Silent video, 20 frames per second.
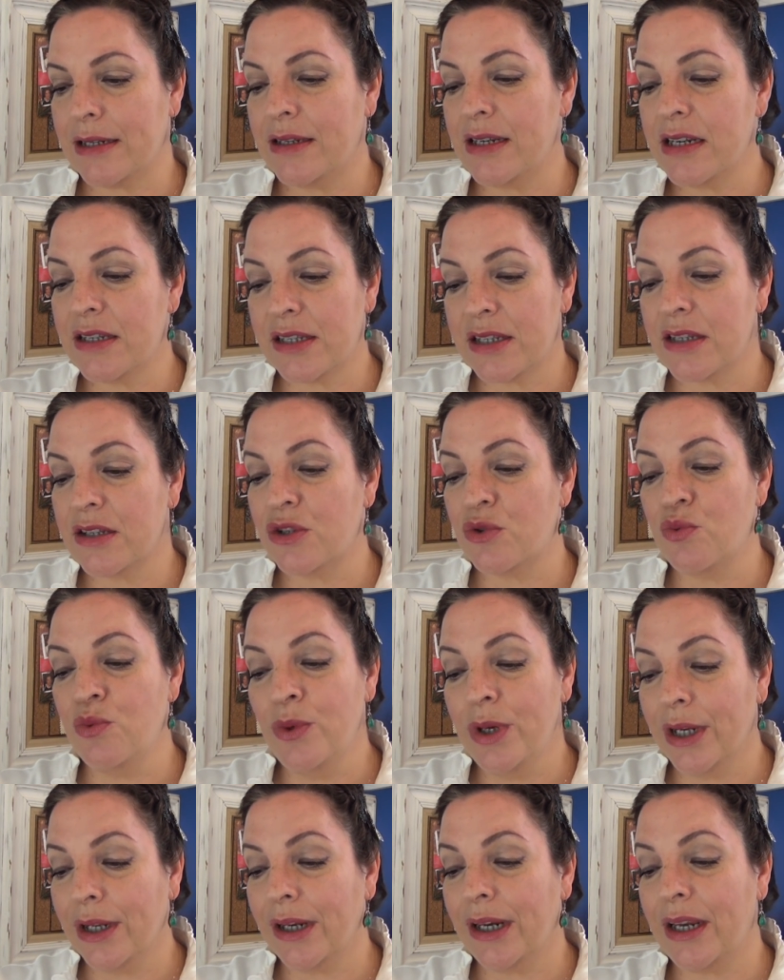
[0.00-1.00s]
This is
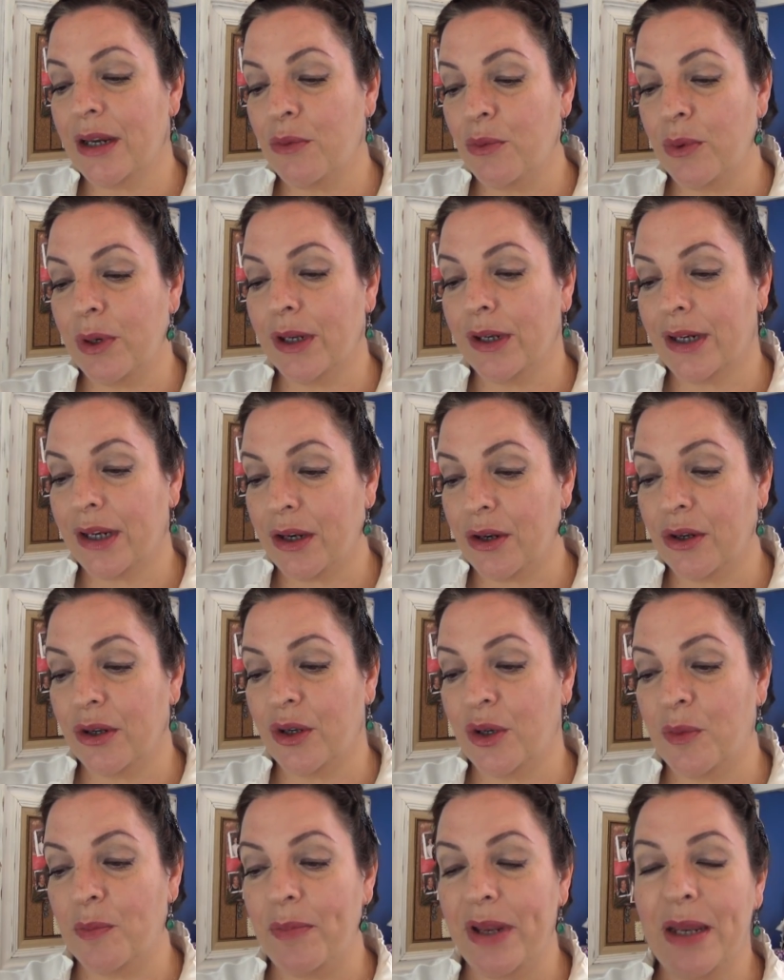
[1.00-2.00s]
really, really good.